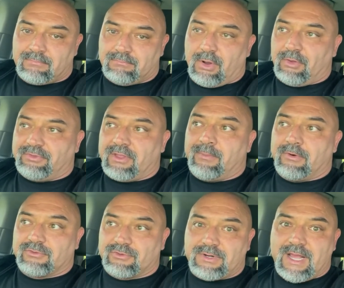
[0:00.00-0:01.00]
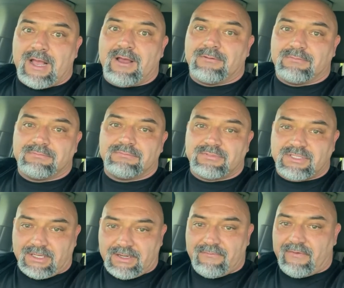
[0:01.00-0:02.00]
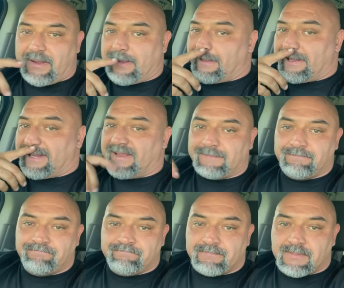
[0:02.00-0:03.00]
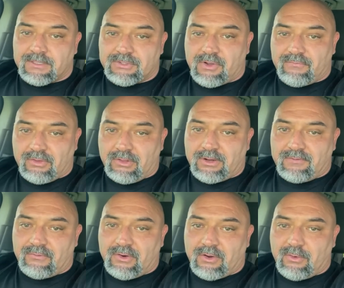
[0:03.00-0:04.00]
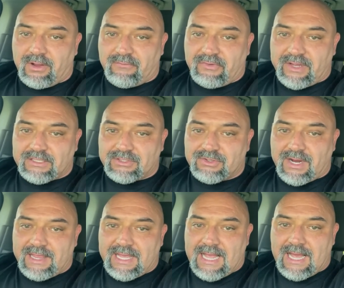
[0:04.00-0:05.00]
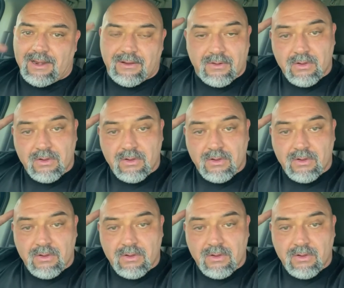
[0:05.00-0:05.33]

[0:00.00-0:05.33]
both numbers were down significantly. So if you're looking for a quick fix, try that.